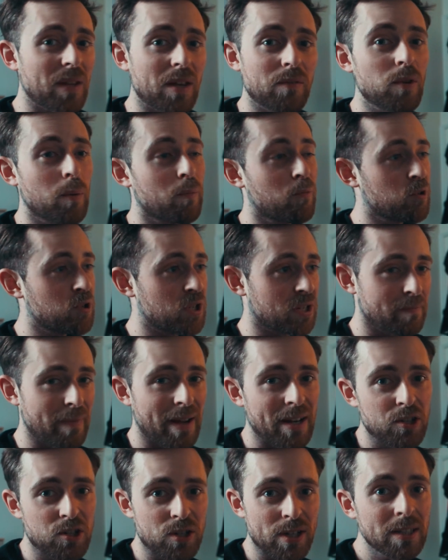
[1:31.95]
if you're project
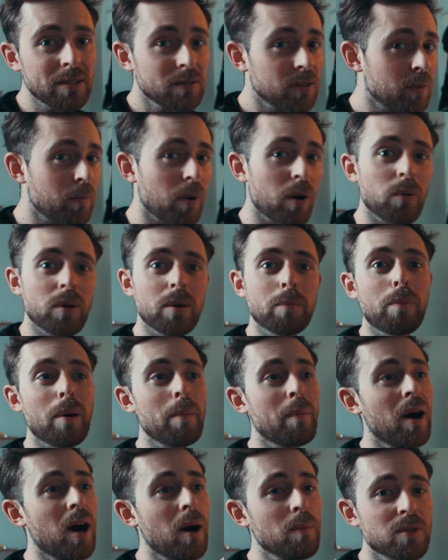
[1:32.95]
managing, you might want to
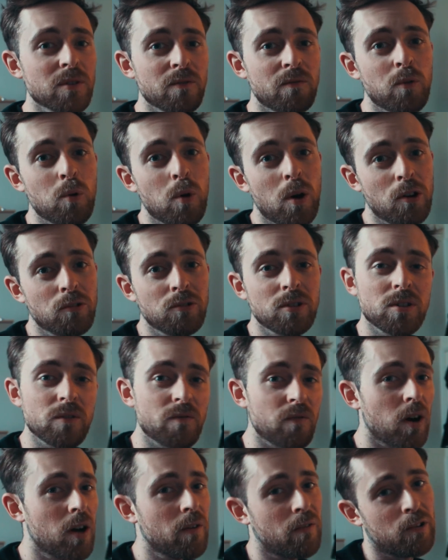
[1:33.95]
bump it up to four hundred to
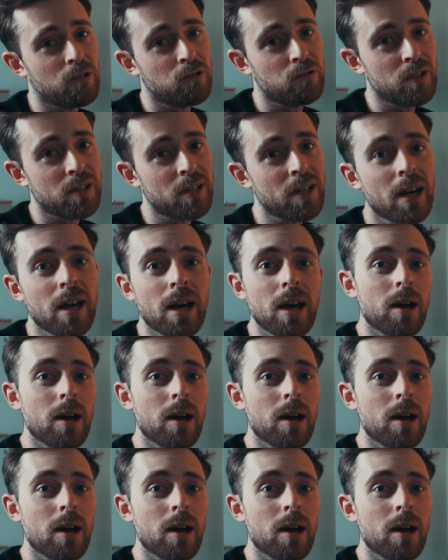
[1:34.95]
five hundred.